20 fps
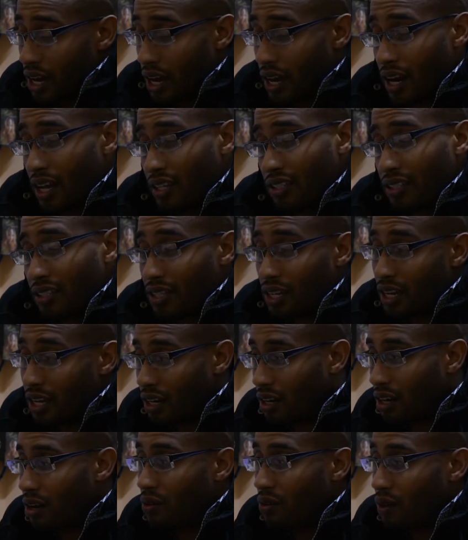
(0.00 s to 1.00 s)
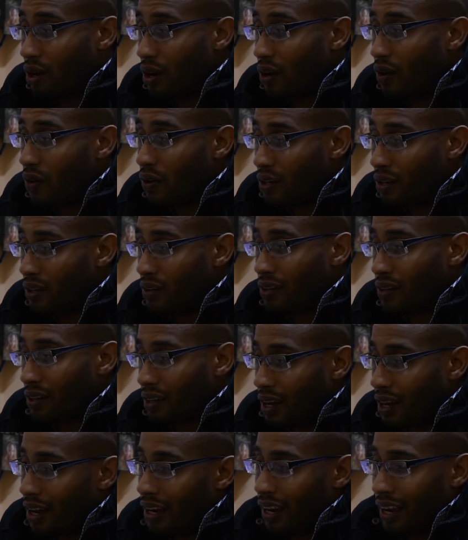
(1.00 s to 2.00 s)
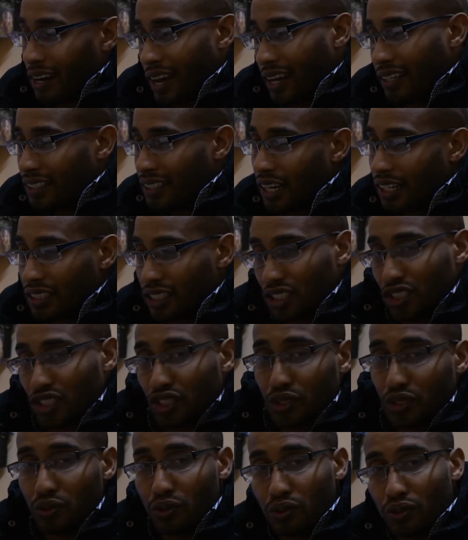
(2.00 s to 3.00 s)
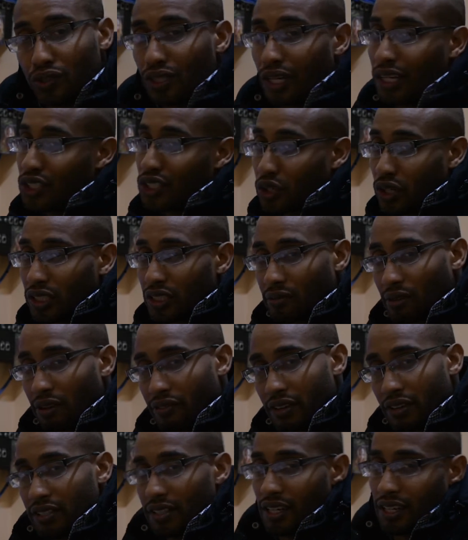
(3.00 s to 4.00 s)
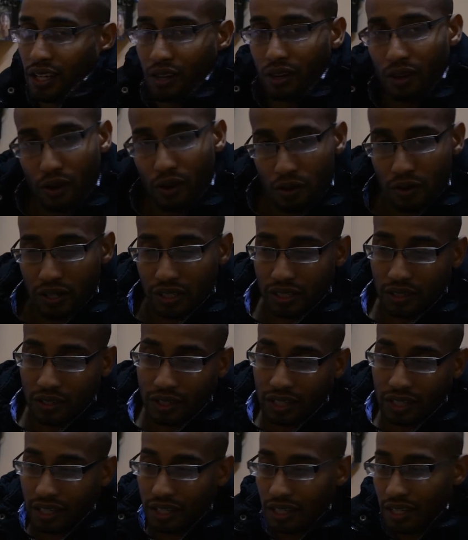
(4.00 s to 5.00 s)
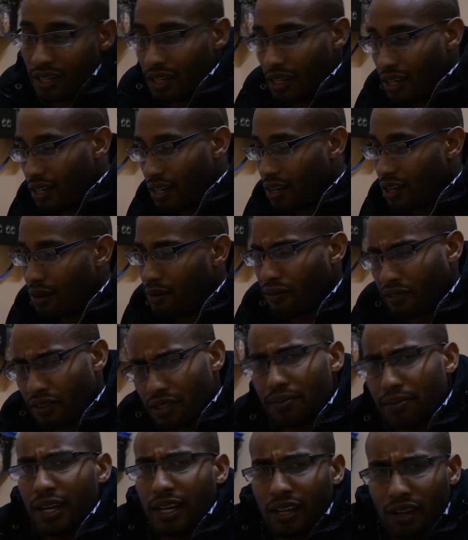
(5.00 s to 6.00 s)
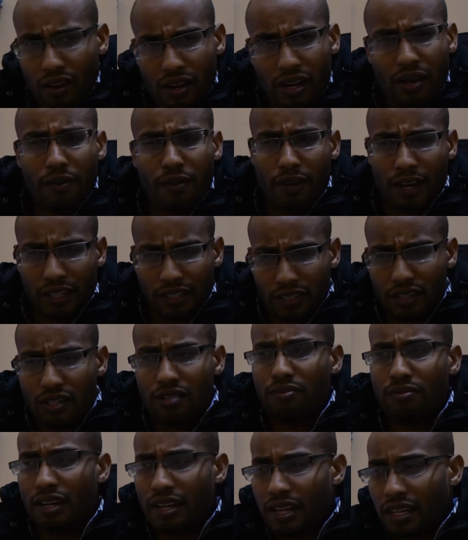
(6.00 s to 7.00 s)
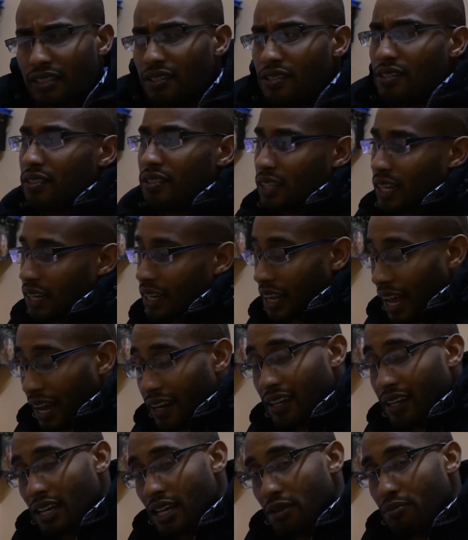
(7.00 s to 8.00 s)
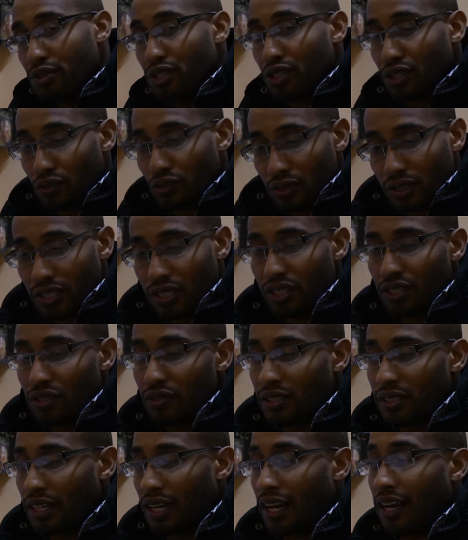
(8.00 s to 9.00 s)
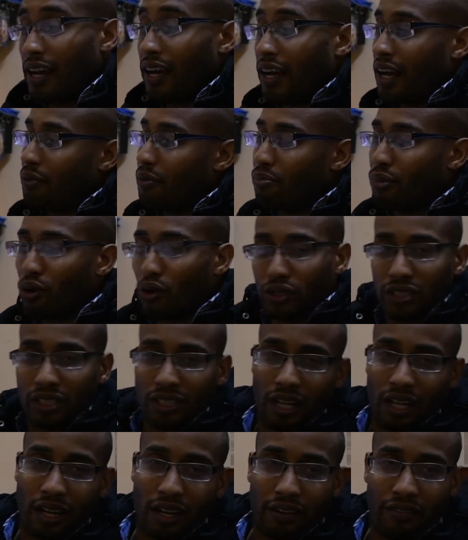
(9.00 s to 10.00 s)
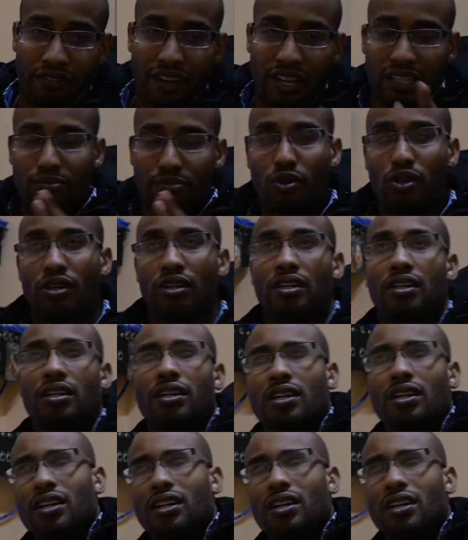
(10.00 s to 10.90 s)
and I was just like, oh wow, and I started to shoot too. So I'd show it to my friends like, yo, how this look. My friends would be like, yo, that's good, man, that's good. So I'd keep shooting, and like I'd post it on Facebook.